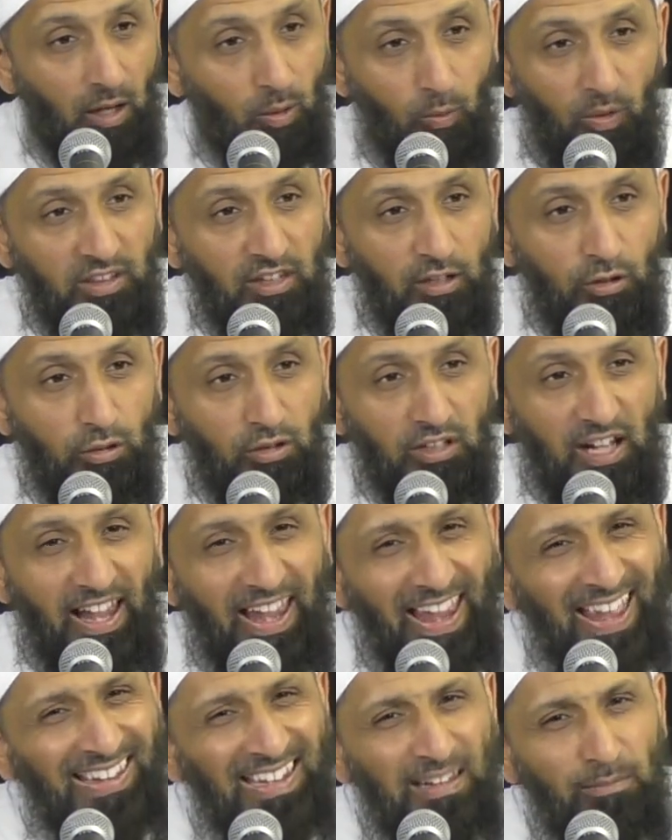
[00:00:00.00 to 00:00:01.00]
whether you look
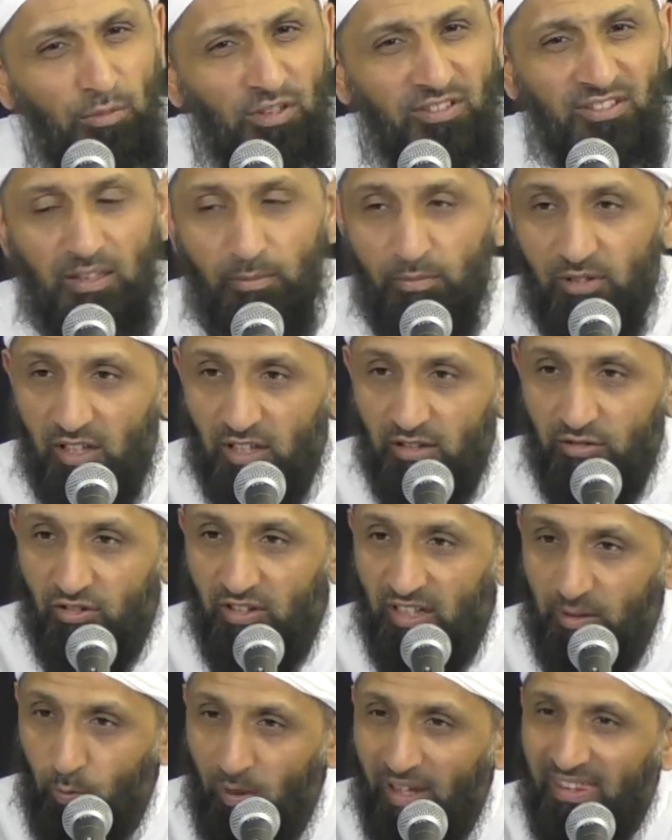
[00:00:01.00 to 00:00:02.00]
at any Muslim
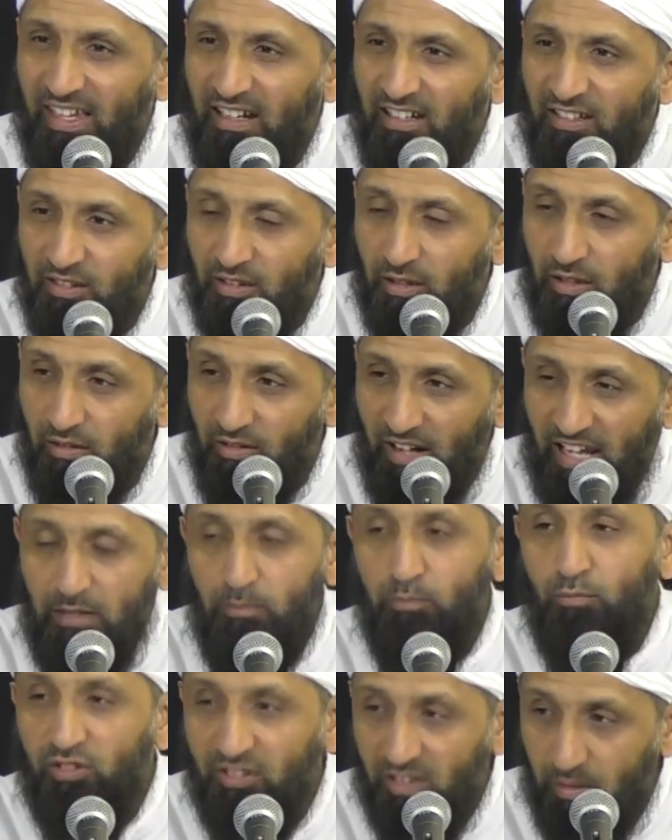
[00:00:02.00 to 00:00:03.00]
country, where there is
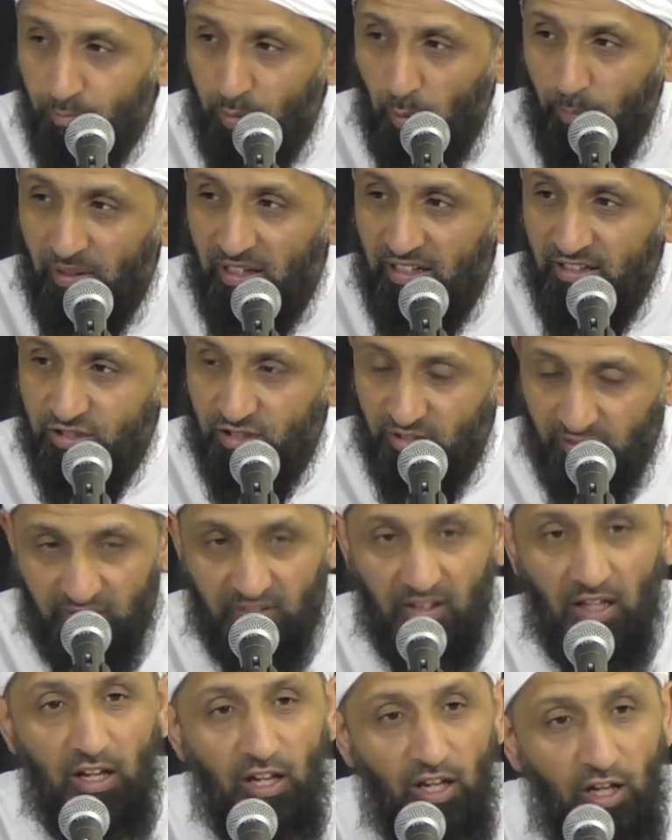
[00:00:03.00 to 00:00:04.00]
great Muslim
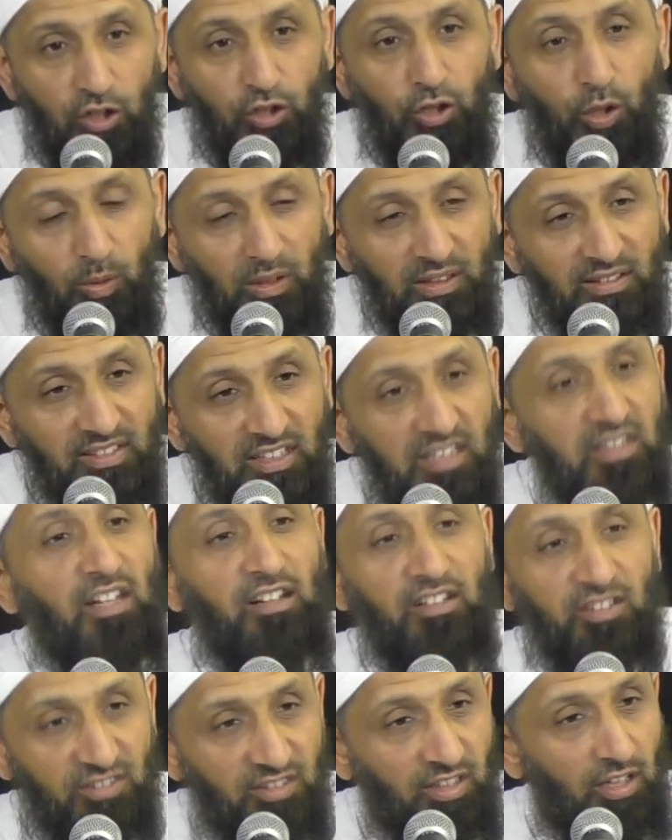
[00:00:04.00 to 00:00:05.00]
populations, you will see there
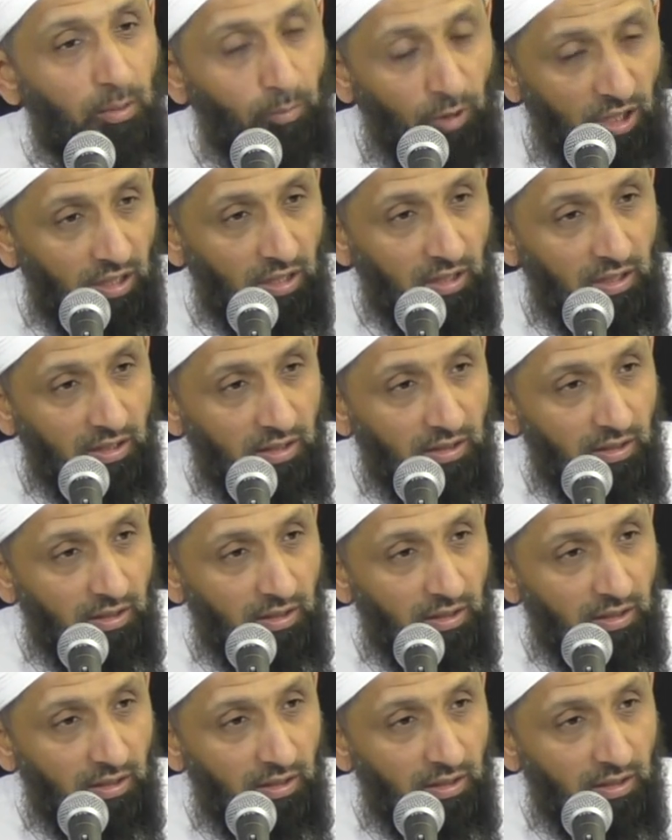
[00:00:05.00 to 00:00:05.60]
is turmoil.